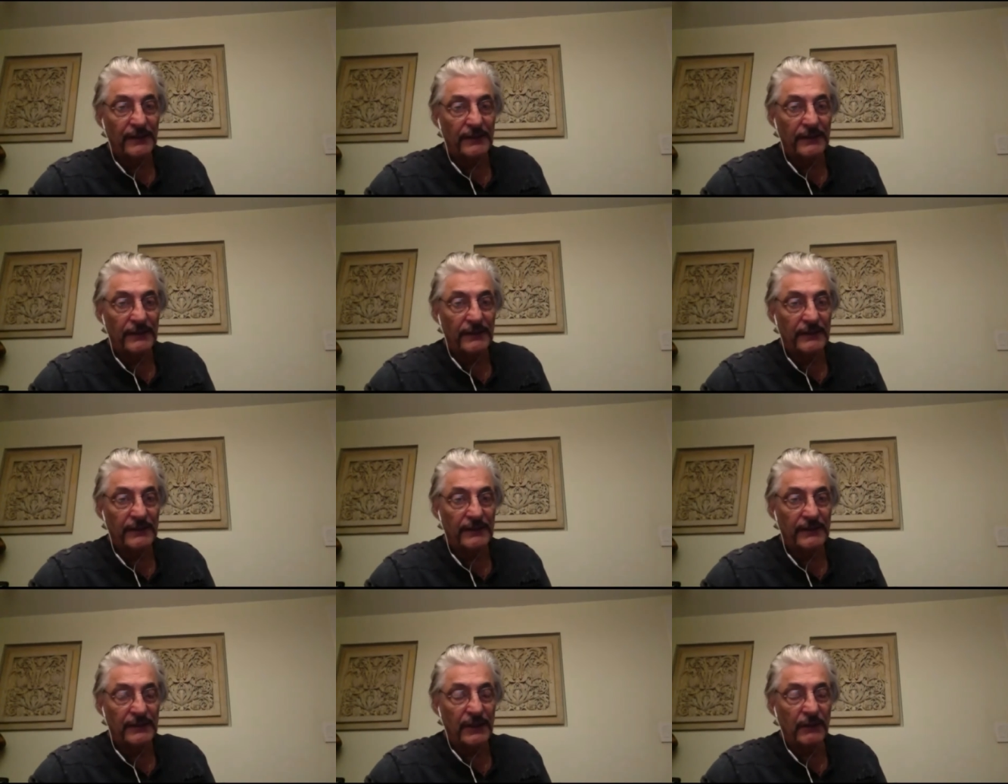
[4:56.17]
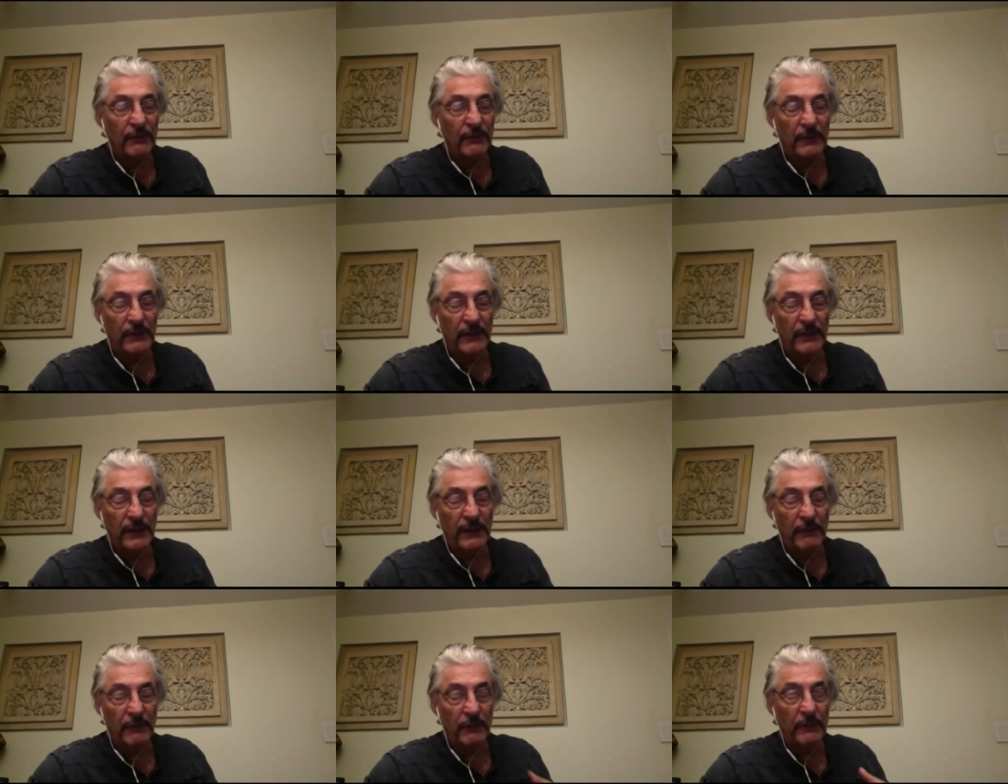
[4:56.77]
He said we,
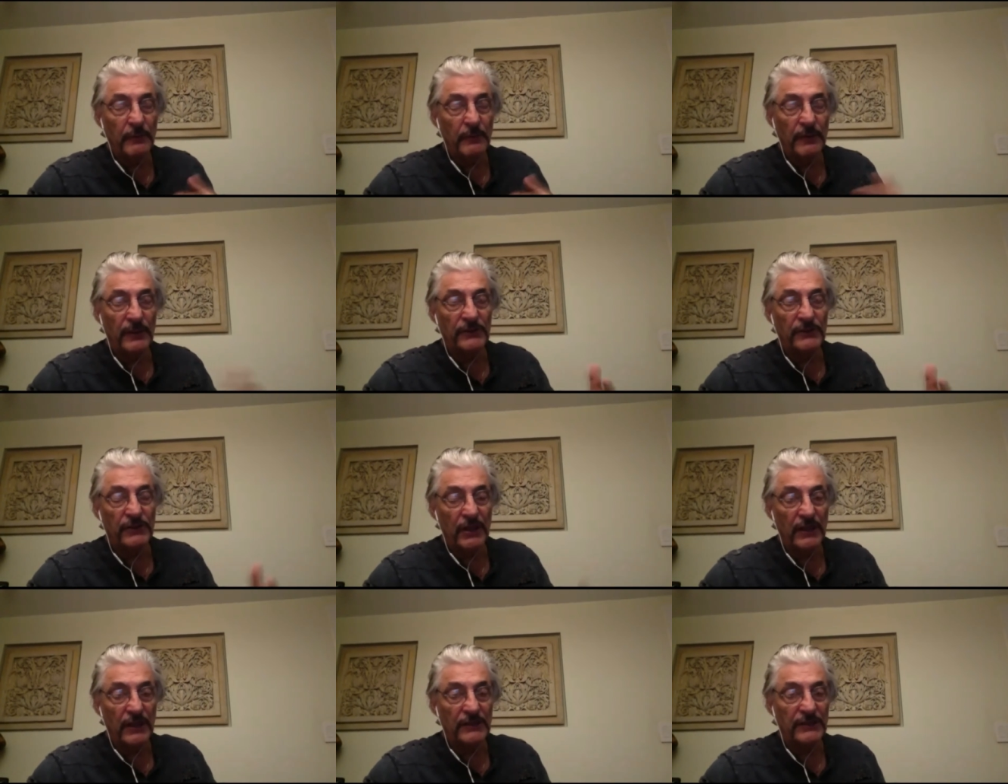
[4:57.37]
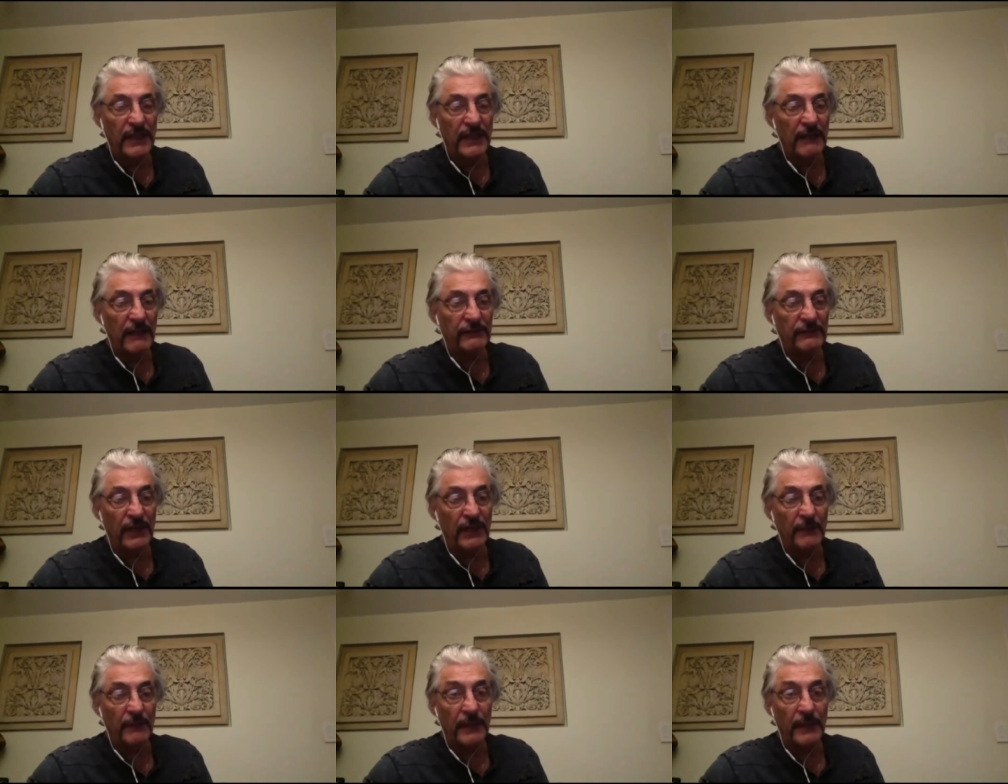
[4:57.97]
he would put us on a salary. So
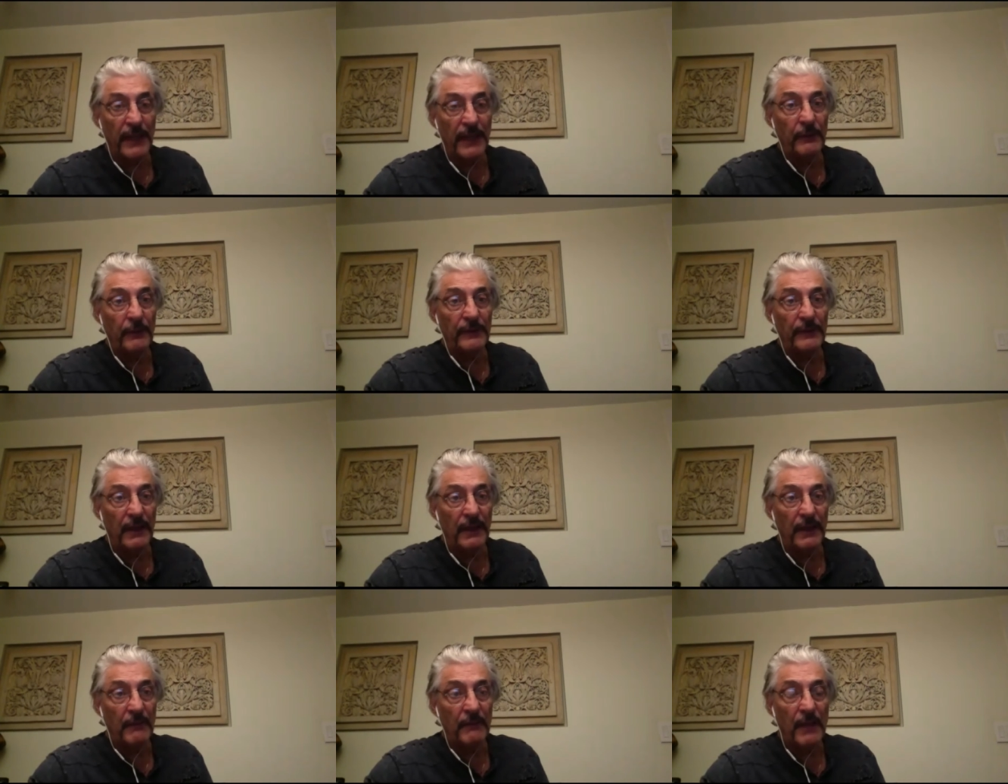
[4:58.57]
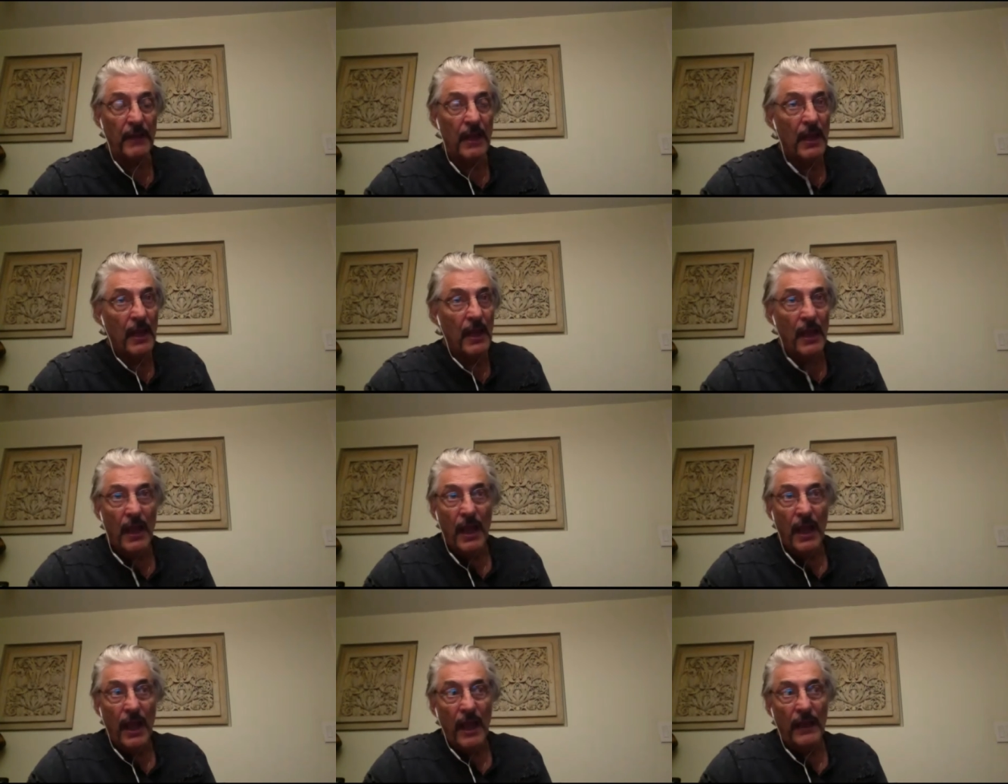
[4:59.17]
I played with them,
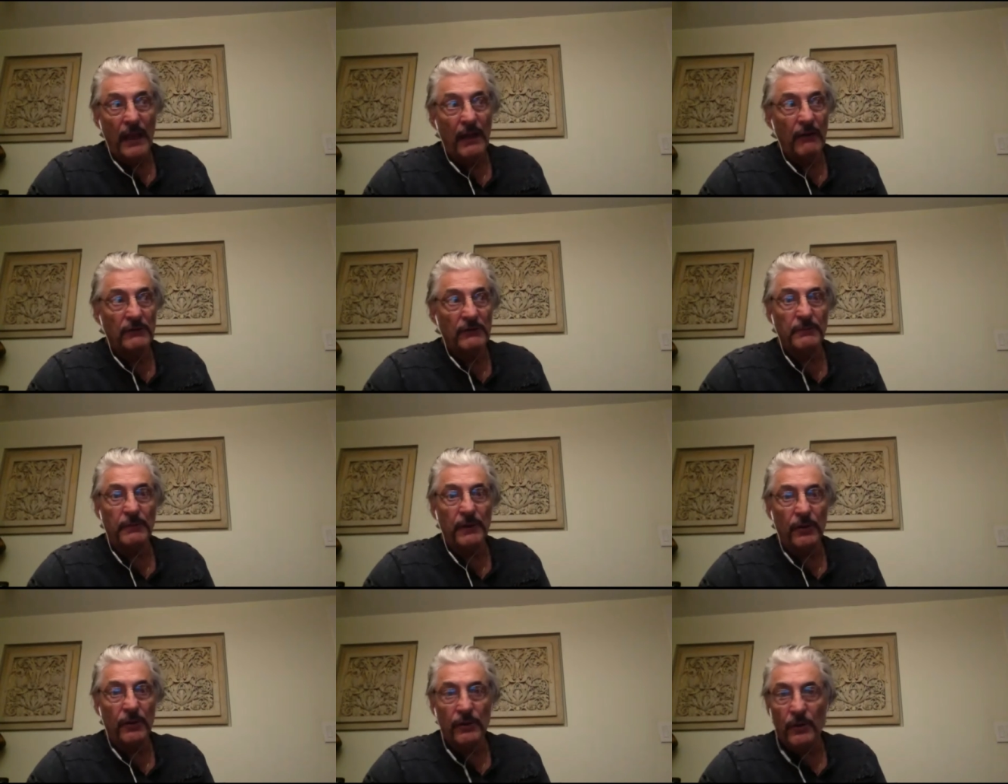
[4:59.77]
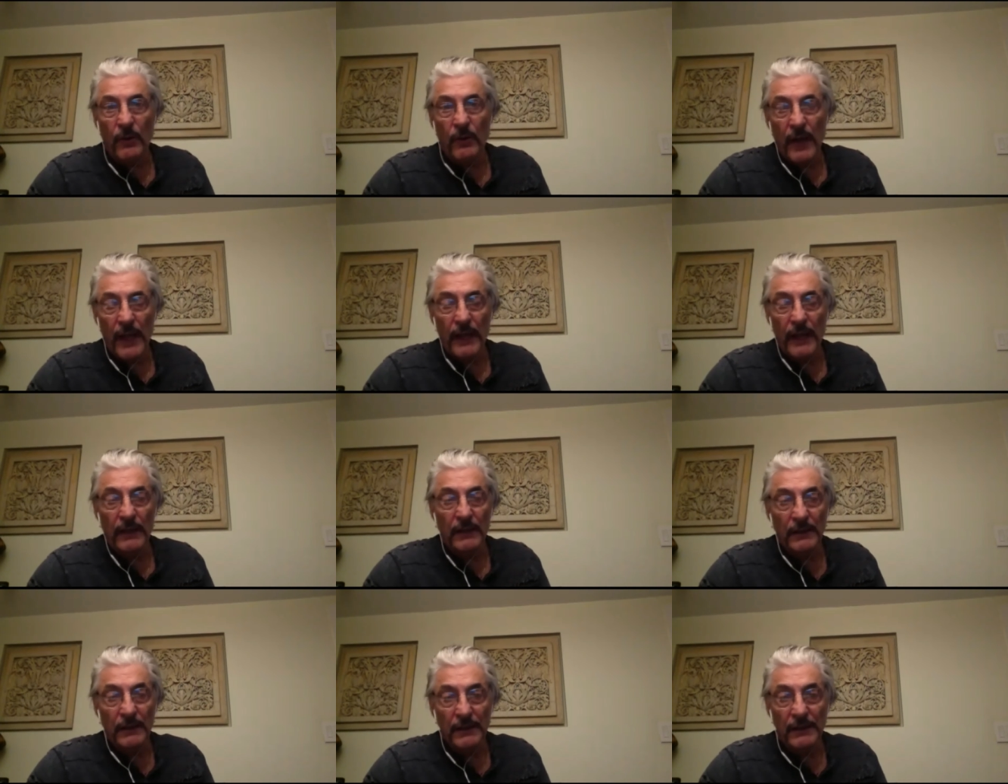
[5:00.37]
and I was blown away
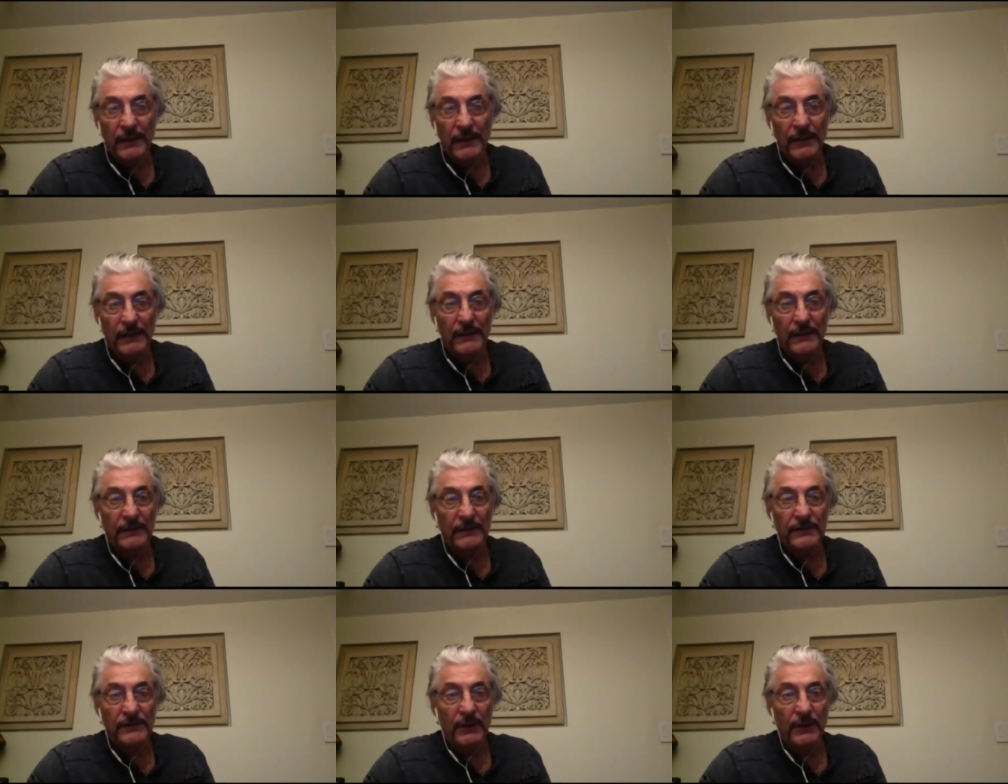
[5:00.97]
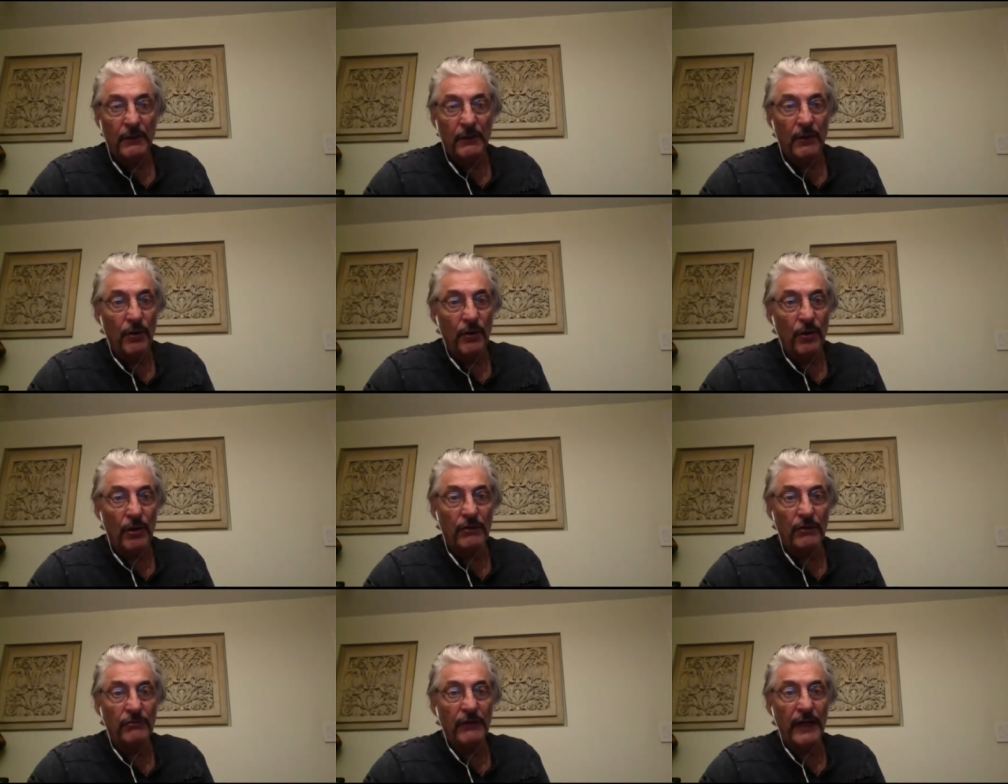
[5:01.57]
because they were all
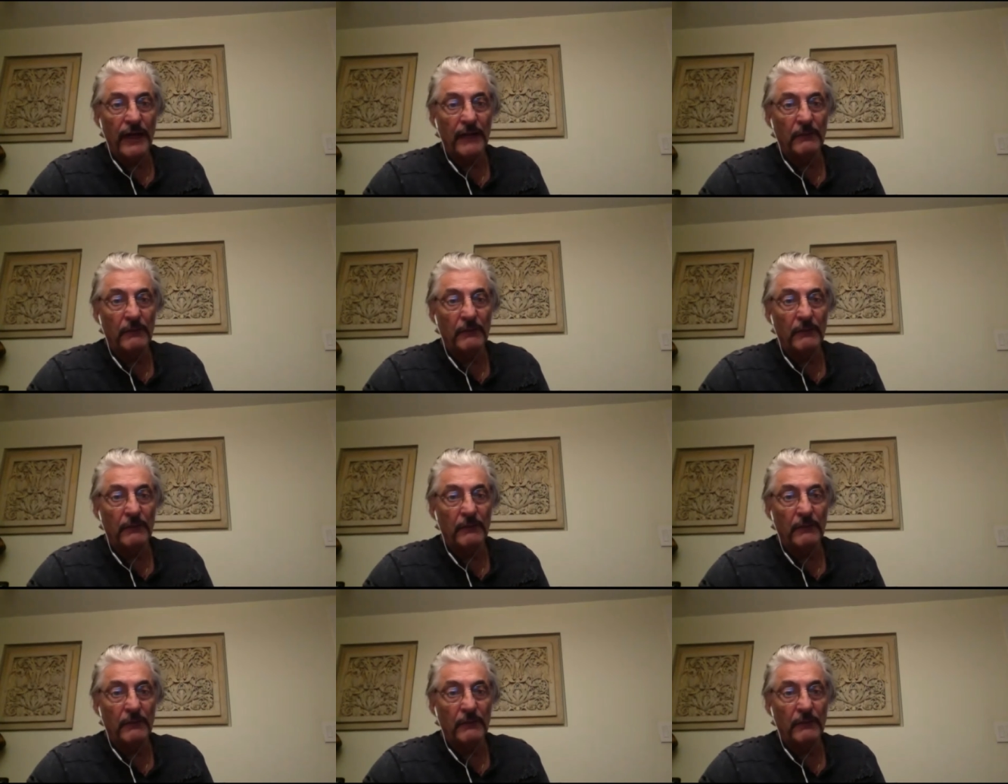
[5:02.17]
great.